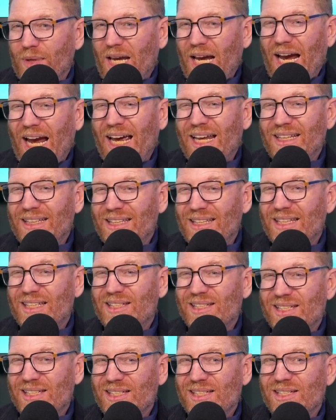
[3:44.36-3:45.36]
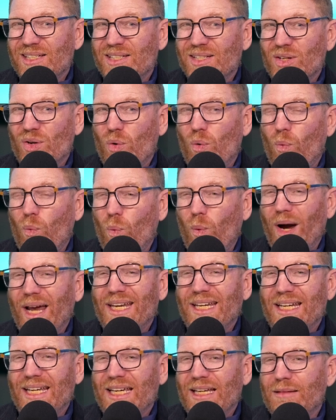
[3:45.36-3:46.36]
And this is when
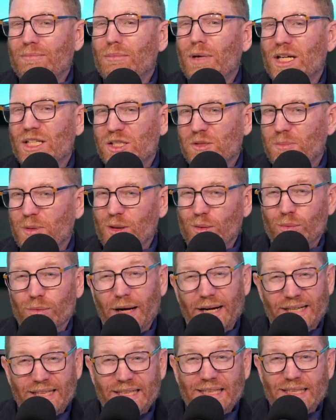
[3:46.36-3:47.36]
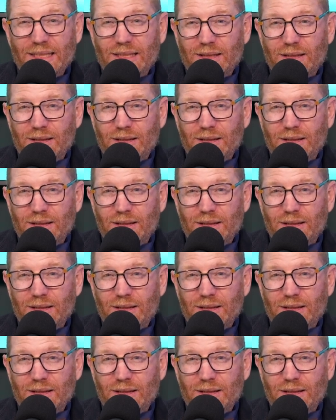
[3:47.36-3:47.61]
it must be ready.